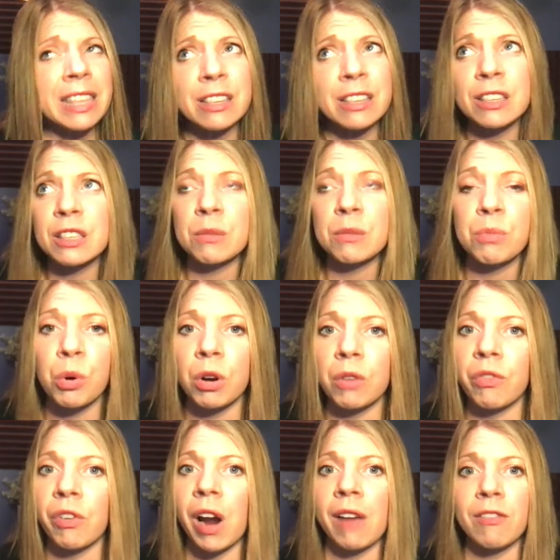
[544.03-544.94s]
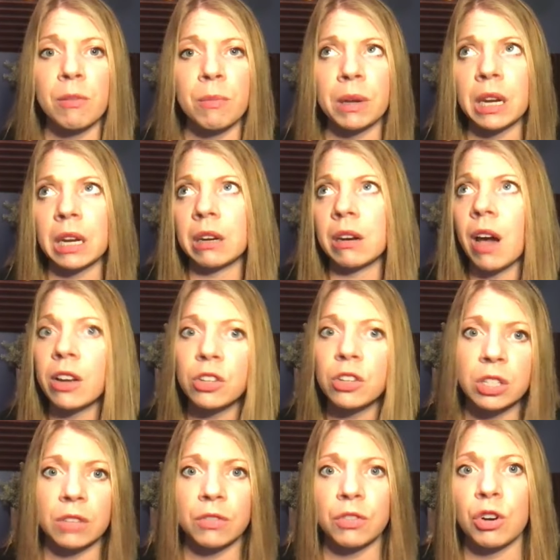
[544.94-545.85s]
is important for everybody, not
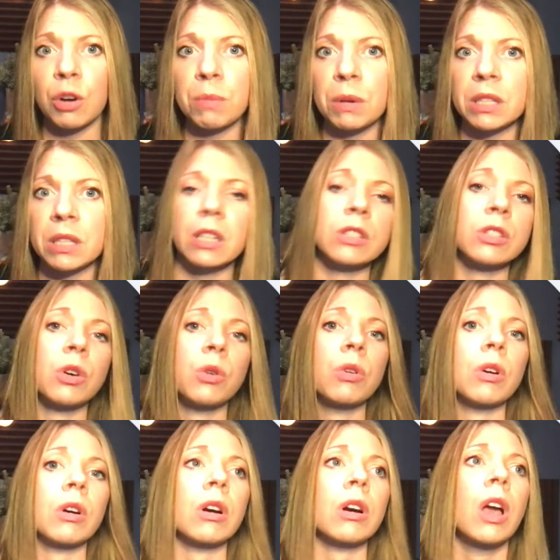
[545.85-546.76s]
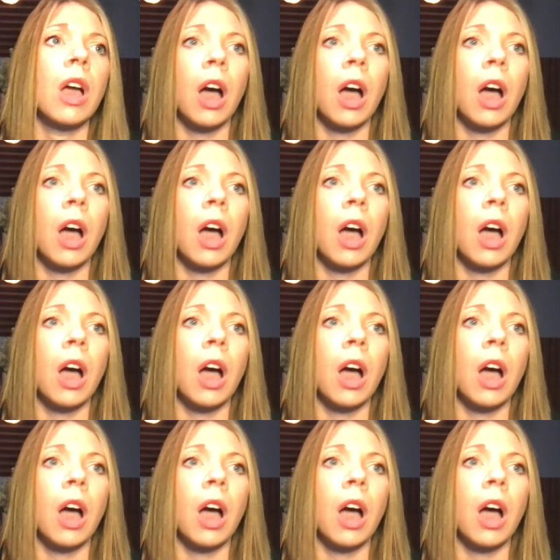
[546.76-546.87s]
just if you're a business owner,